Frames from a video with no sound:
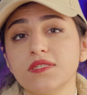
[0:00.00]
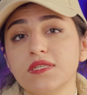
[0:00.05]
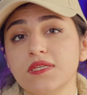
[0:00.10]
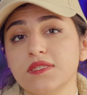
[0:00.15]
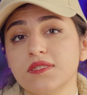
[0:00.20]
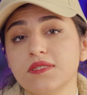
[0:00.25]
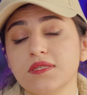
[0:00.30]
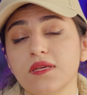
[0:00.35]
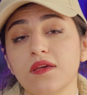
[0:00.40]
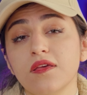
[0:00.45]

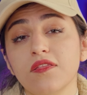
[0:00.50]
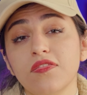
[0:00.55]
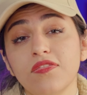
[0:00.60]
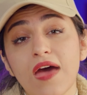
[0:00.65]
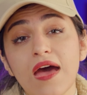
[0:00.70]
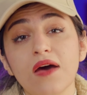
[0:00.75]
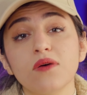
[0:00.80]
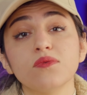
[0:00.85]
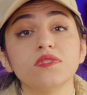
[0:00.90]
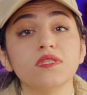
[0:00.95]

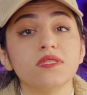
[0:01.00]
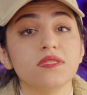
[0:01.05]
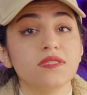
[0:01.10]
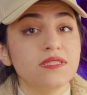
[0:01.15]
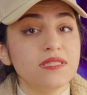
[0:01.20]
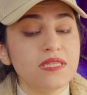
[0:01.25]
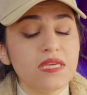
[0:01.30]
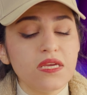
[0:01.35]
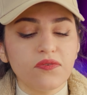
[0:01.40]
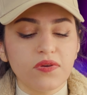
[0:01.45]
6000
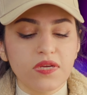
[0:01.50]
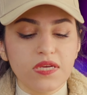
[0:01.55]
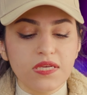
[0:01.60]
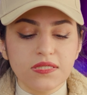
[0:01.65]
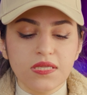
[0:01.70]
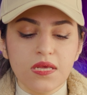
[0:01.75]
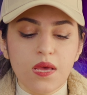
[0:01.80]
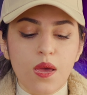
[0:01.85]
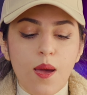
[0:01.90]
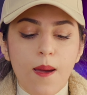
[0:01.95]

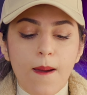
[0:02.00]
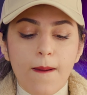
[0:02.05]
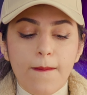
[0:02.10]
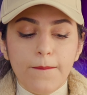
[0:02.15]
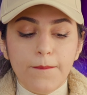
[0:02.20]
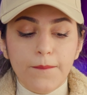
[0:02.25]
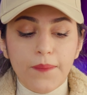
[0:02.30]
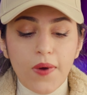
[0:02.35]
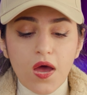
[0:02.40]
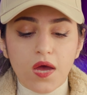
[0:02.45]
series,
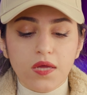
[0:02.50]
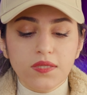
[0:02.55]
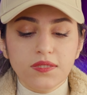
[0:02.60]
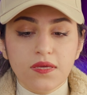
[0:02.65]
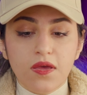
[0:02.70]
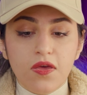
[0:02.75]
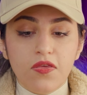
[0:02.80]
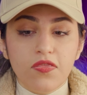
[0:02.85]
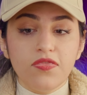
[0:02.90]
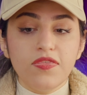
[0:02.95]
but
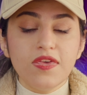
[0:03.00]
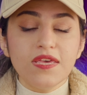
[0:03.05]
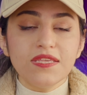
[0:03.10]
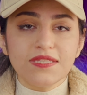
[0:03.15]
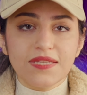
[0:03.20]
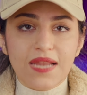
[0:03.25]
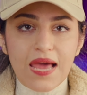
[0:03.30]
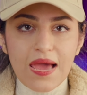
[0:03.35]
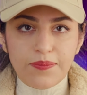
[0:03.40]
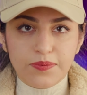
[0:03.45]

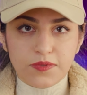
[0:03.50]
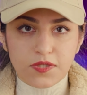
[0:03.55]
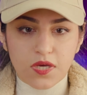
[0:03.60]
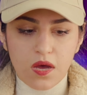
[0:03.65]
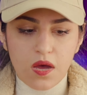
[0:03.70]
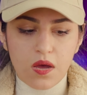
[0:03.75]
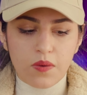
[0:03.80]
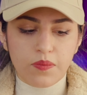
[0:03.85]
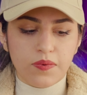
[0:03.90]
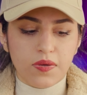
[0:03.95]
this
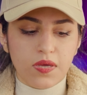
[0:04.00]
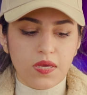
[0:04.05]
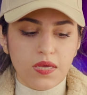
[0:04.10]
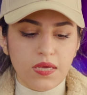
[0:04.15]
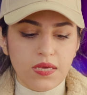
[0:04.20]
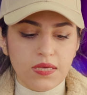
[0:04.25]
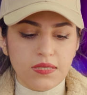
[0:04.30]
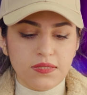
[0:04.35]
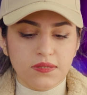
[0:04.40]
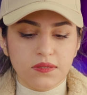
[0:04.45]
laptop
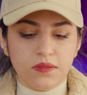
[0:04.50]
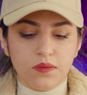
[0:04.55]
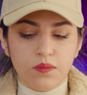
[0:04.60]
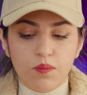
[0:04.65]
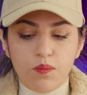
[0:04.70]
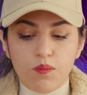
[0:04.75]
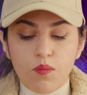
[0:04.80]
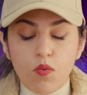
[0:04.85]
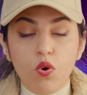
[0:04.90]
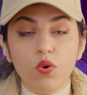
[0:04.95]
is
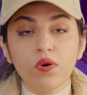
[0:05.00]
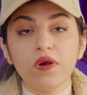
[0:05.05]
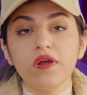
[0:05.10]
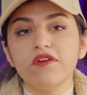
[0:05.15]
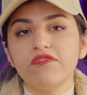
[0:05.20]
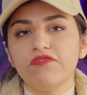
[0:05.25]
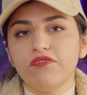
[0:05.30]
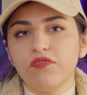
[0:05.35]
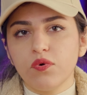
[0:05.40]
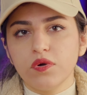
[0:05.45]
more
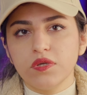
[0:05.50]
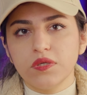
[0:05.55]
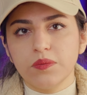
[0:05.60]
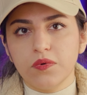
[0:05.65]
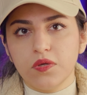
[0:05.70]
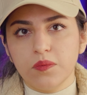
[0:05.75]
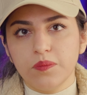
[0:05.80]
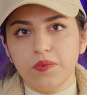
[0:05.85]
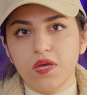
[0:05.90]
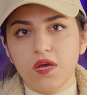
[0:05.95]

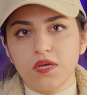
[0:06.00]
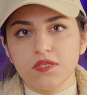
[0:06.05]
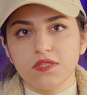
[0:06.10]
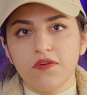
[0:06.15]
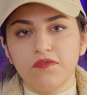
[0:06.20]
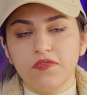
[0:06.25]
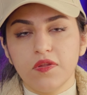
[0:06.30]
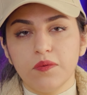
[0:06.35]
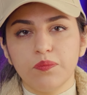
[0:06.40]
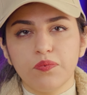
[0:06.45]
affordable because
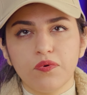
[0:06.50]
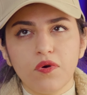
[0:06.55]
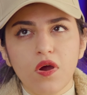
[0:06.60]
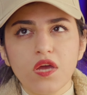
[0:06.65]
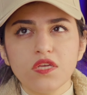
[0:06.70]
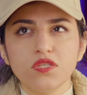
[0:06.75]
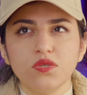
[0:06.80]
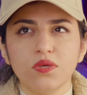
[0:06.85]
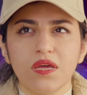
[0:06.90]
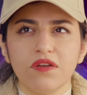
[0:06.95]
of the
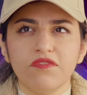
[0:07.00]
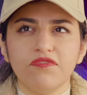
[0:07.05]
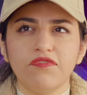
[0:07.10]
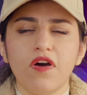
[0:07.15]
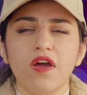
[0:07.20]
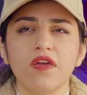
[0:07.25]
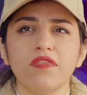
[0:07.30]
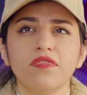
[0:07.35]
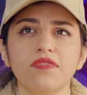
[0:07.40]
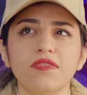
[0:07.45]
price. You can
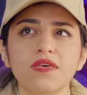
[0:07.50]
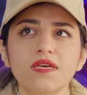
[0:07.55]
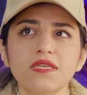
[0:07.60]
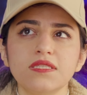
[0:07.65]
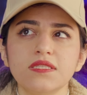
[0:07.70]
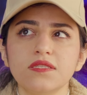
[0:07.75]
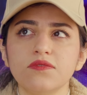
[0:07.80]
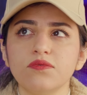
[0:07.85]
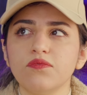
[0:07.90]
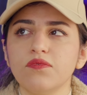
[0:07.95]
find
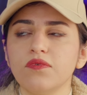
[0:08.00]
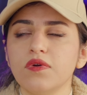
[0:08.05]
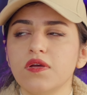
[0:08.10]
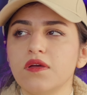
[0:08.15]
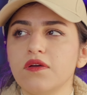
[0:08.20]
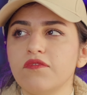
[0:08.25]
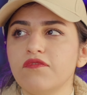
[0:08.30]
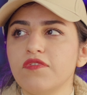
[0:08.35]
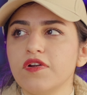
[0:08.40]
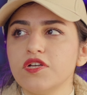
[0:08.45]
this
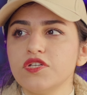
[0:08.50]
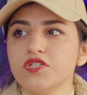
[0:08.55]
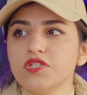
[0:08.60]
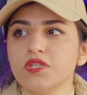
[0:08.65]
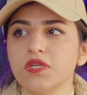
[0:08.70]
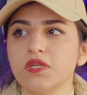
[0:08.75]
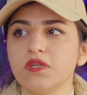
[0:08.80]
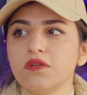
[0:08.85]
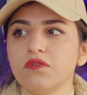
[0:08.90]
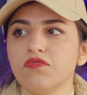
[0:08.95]

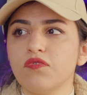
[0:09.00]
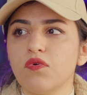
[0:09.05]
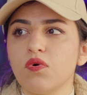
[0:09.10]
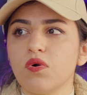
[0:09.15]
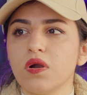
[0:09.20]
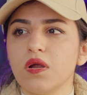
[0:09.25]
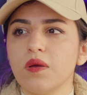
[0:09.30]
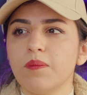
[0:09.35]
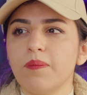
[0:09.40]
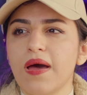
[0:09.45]
version
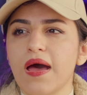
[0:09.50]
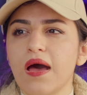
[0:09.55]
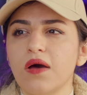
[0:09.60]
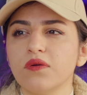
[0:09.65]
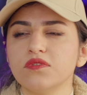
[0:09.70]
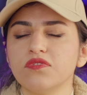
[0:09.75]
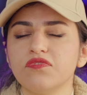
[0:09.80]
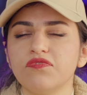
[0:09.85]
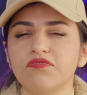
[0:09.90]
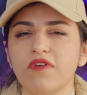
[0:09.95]
for
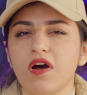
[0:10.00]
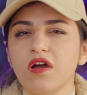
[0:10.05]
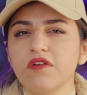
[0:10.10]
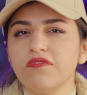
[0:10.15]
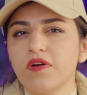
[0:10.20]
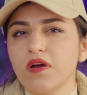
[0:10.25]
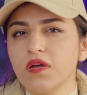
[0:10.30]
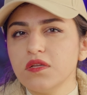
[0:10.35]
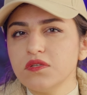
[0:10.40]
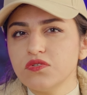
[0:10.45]
about
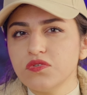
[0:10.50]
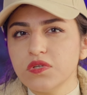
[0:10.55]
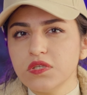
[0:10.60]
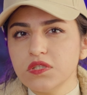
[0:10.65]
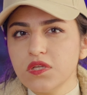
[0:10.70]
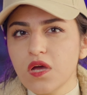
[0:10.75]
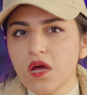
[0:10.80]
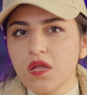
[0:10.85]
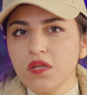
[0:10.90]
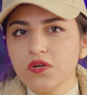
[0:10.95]

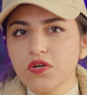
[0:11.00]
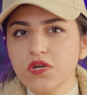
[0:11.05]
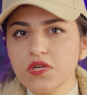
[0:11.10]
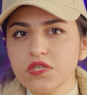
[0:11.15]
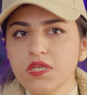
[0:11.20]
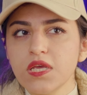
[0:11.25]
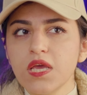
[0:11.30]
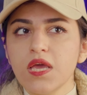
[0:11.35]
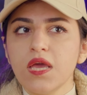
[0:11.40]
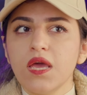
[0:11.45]
$500,